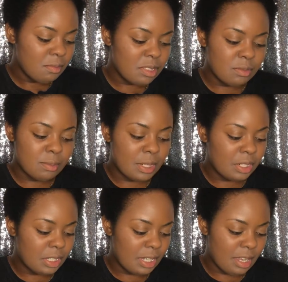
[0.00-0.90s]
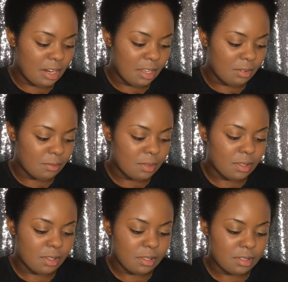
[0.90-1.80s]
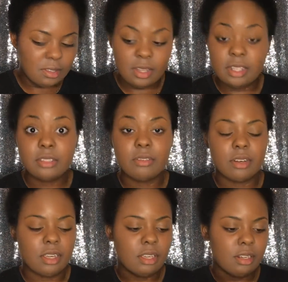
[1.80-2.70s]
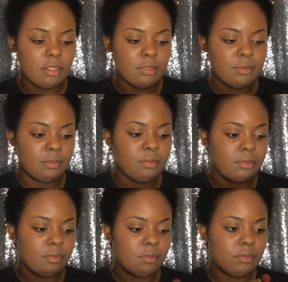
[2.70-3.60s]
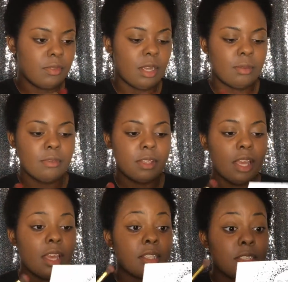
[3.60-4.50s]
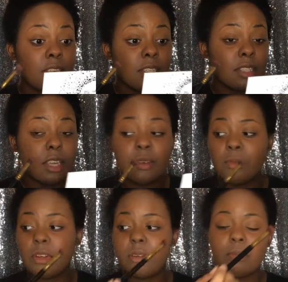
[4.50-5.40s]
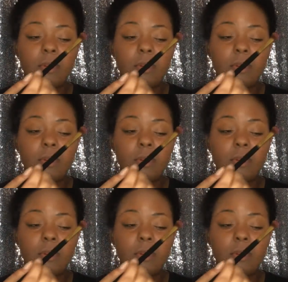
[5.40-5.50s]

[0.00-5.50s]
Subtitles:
There's barely any with this, so that's great. I love the access, and we're gonna